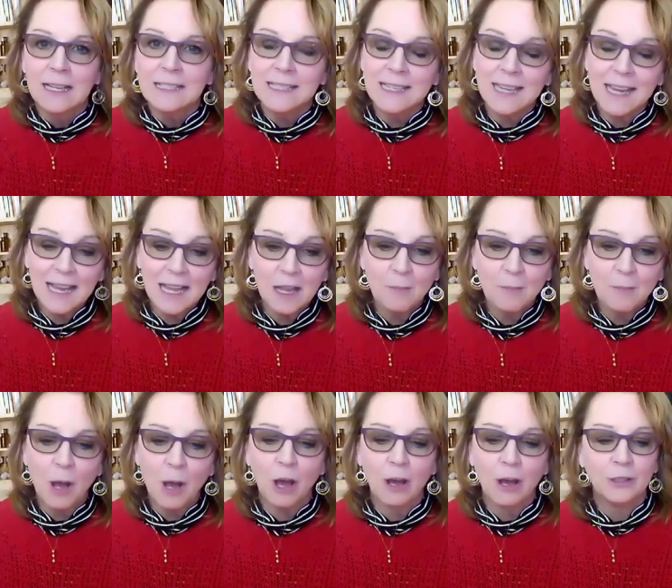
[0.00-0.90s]
Today, I am
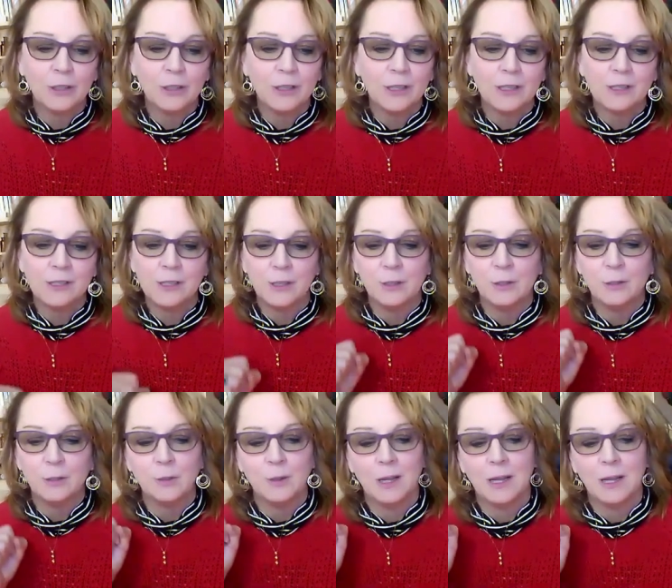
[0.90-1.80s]
honored
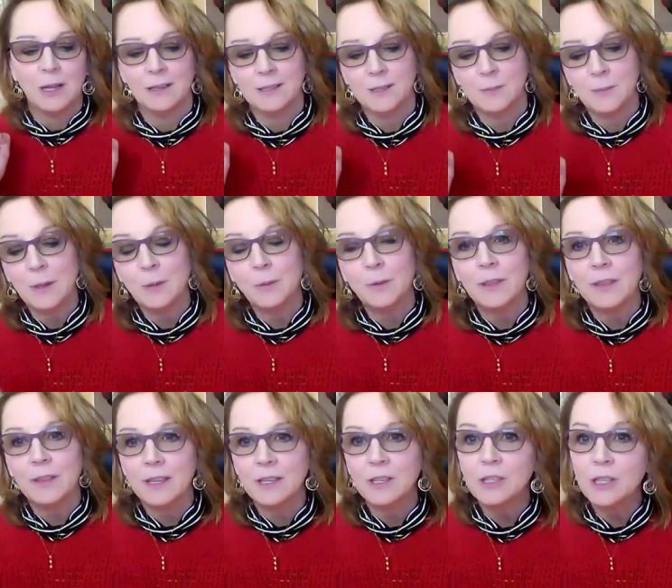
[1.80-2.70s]
to speak
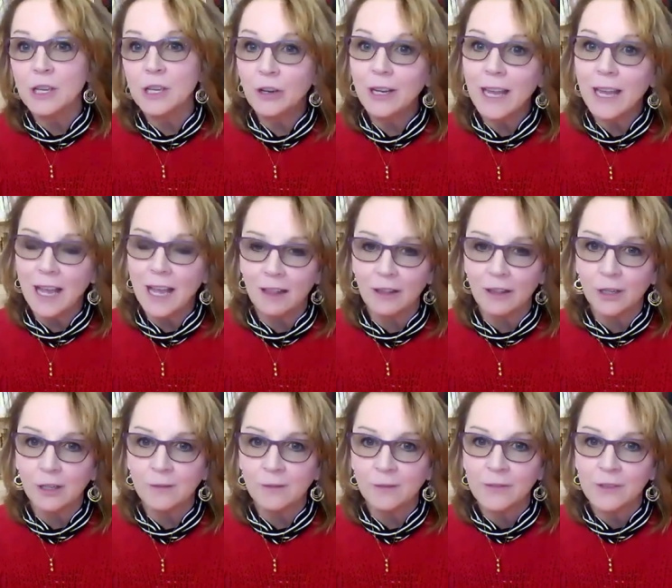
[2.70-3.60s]
with Sheri
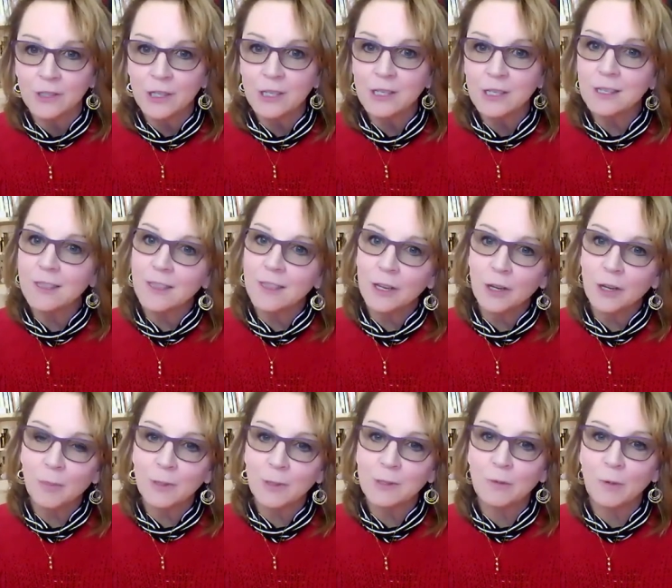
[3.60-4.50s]
Heller. She's a
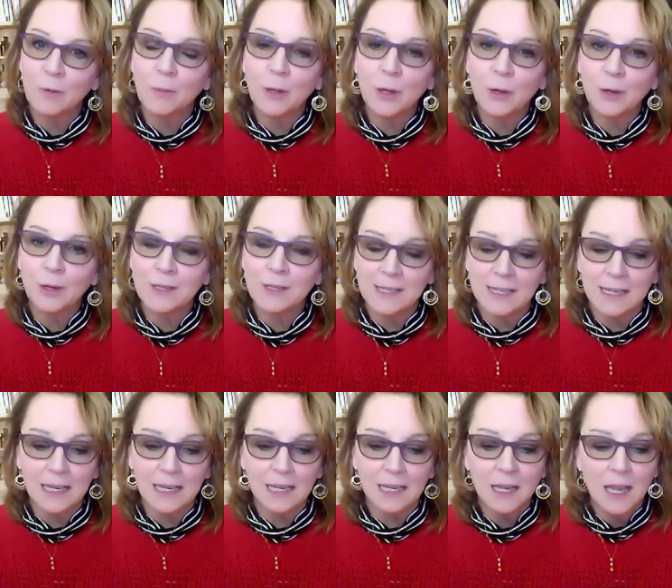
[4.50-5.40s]
therapist from New York
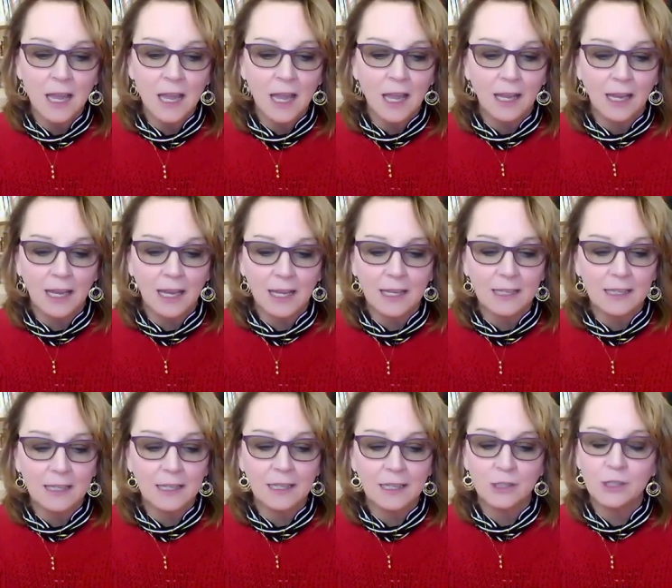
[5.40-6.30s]
City,
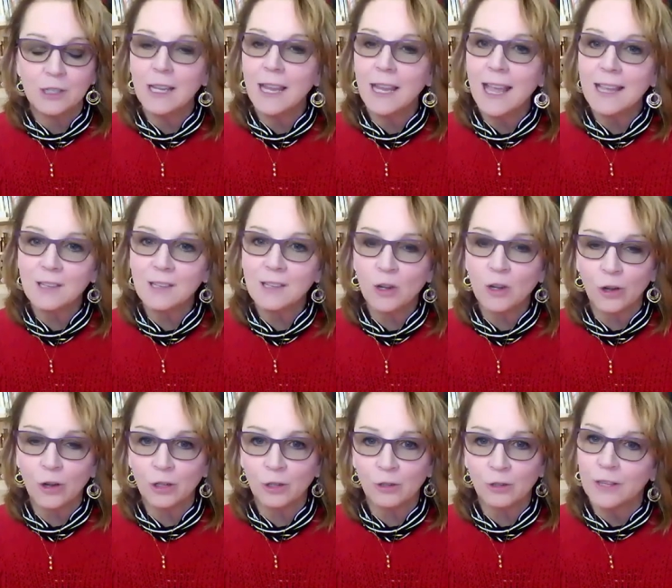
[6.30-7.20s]
and she has an
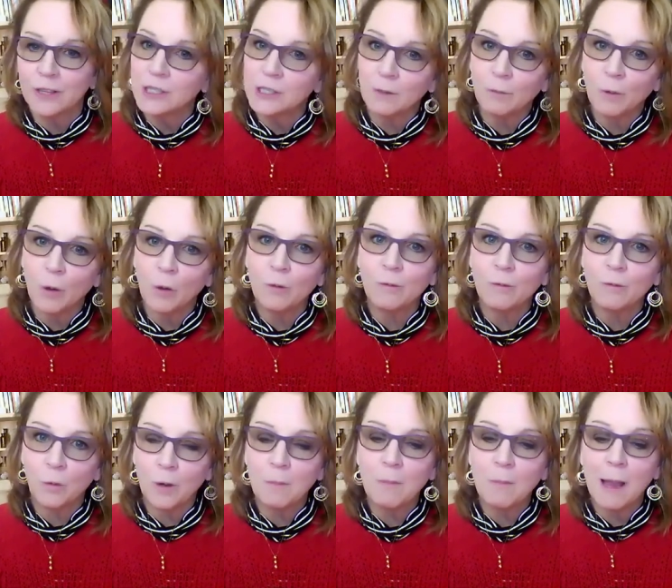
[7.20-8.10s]
article that she wrote
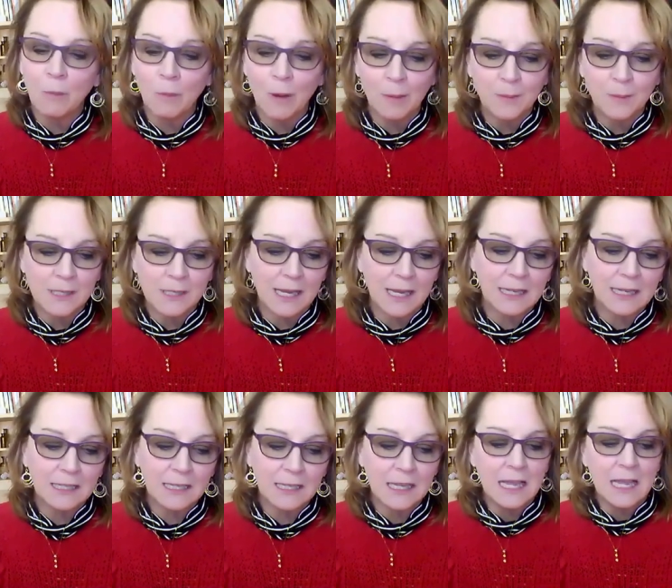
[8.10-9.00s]
for my
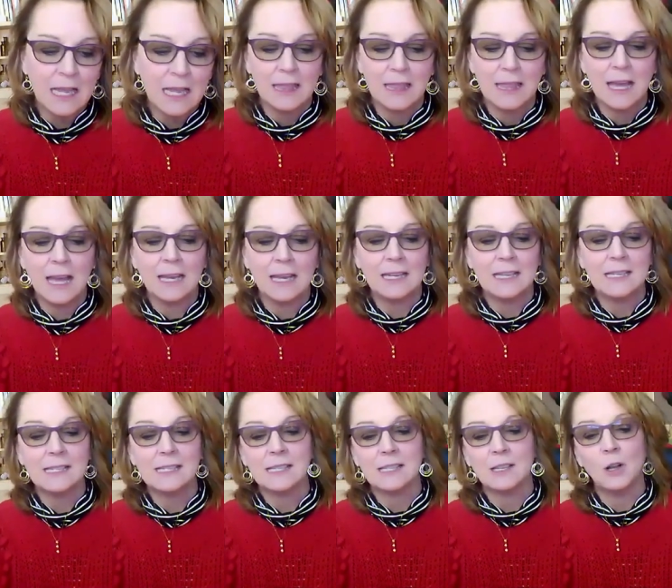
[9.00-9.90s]
website that
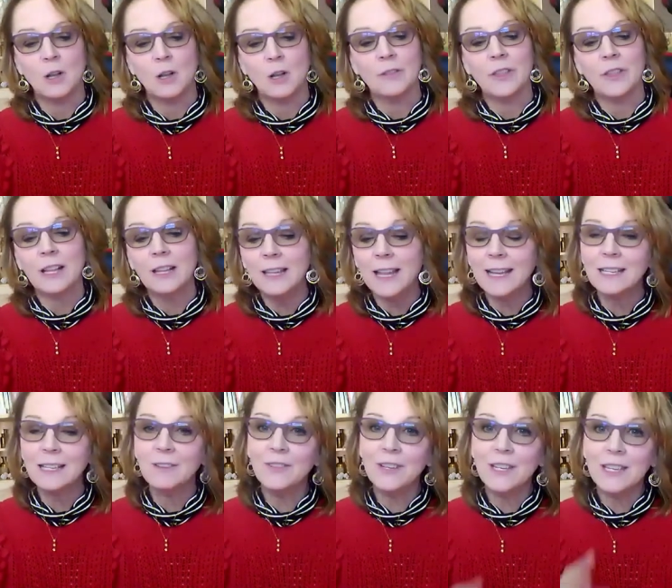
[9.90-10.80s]
is called The Collective